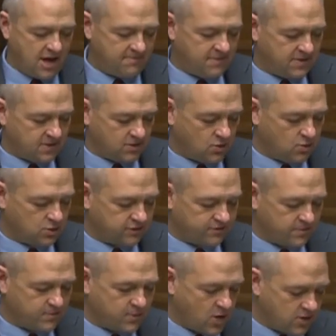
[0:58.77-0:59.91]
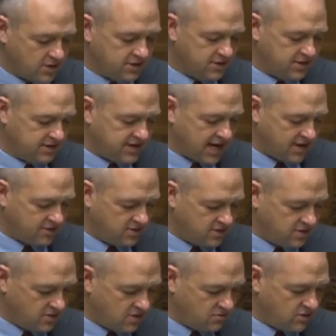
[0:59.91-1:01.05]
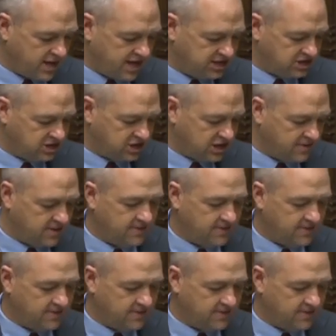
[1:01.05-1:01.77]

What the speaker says: the cause of a broken down relationship.